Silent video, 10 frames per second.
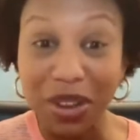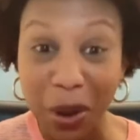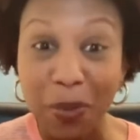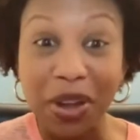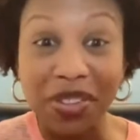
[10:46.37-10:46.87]
you
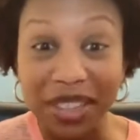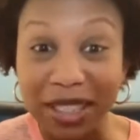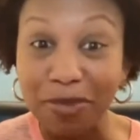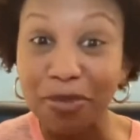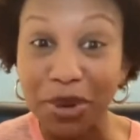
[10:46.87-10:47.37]
know, put
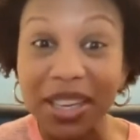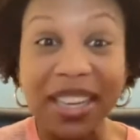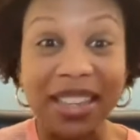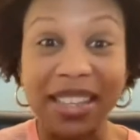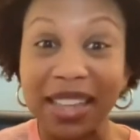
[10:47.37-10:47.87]
this
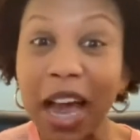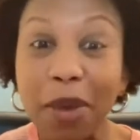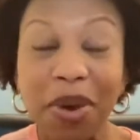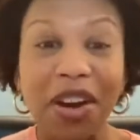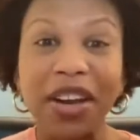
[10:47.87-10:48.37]
book in the
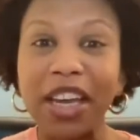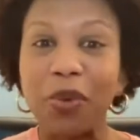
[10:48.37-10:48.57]
library?